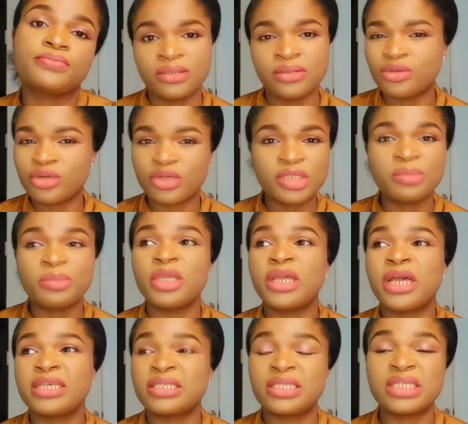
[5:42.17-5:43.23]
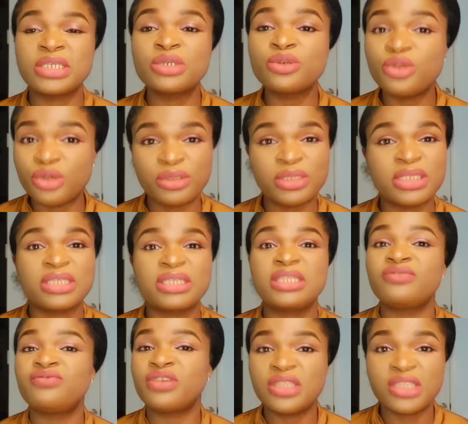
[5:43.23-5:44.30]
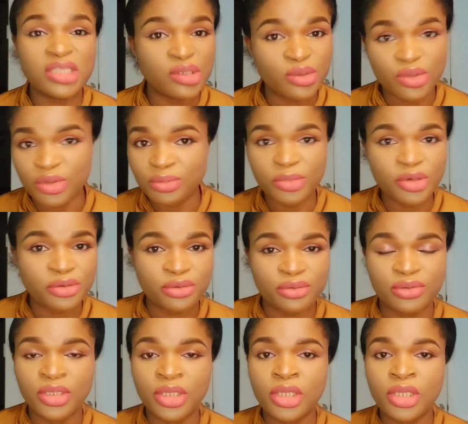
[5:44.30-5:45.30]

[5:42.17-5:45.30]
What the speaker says: Trust me, I still use it even till tomorrow.